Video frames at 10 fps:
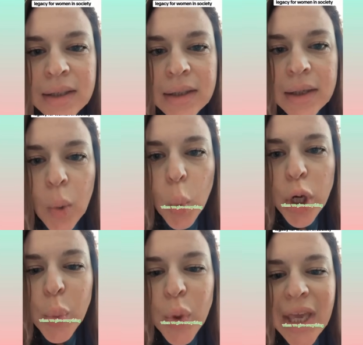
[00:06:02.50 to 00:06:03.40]

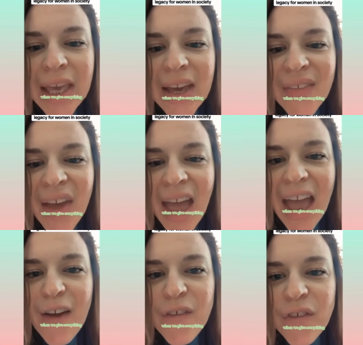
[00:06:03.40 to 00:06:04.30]
When we give
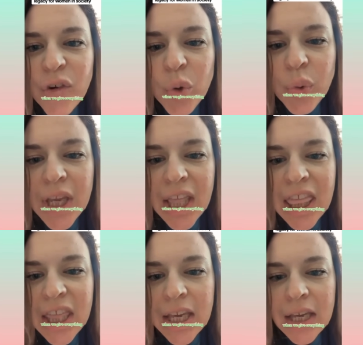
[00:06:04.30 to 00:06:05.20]

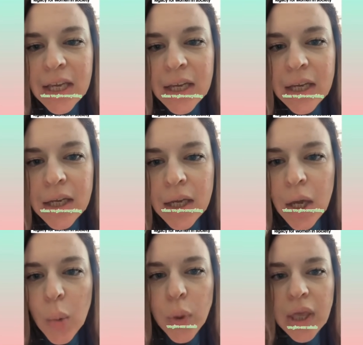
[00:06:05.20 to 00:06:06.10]
everything,
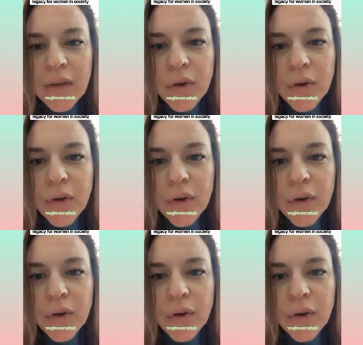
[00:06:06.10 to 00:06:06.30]
we give our